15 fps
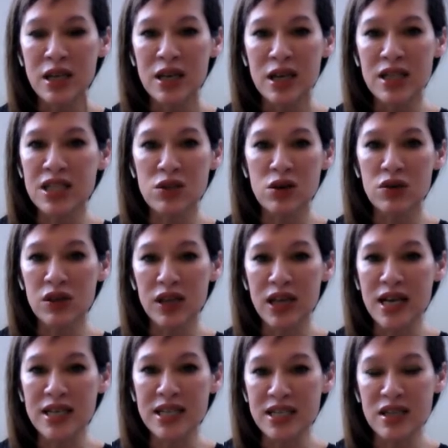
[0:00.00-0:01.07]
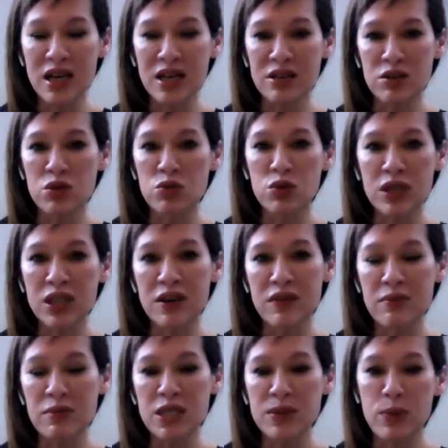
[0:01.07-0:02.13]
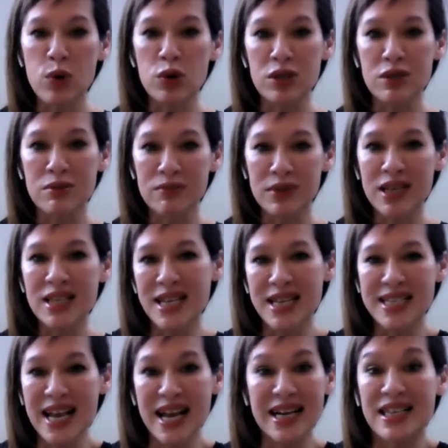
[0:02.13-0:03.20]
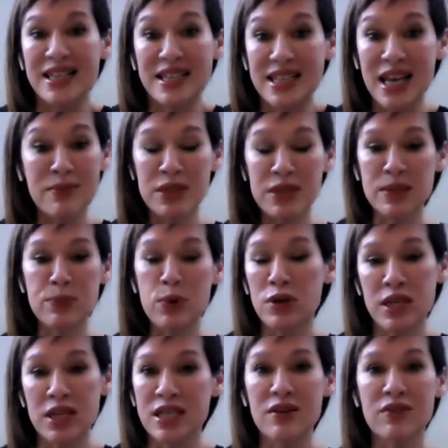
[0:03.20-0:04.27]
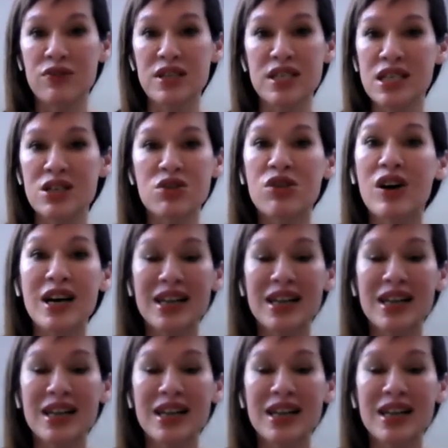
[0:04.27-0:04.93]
It's not the case. It's like you wouldn't give them a spot. It's exactly the same as a spot, except for it's in your